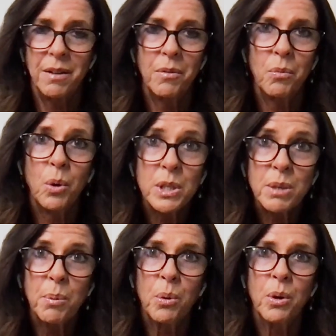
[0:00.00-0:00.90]
What
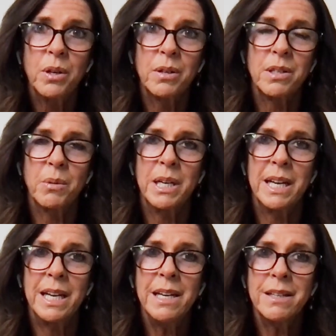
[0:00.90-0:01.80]
support do I
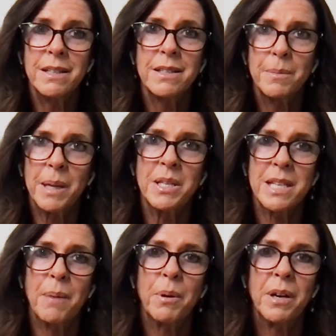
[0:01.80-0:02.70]
need to make this
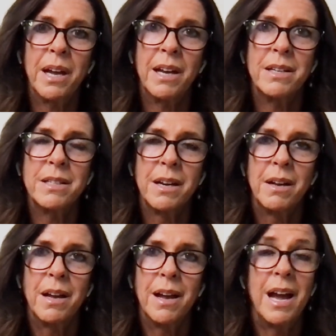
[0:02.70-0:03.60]
happen? And
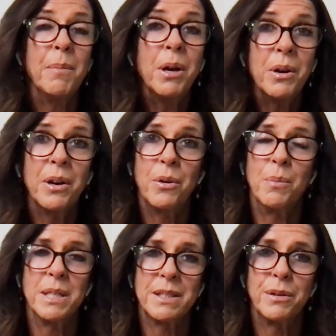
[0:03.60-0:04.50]
how am I going to hold
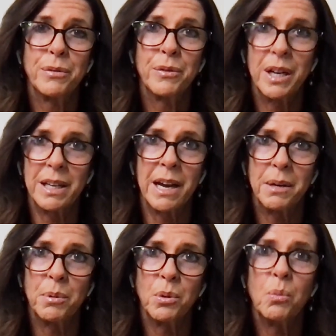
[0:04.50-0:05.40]
myself accountable?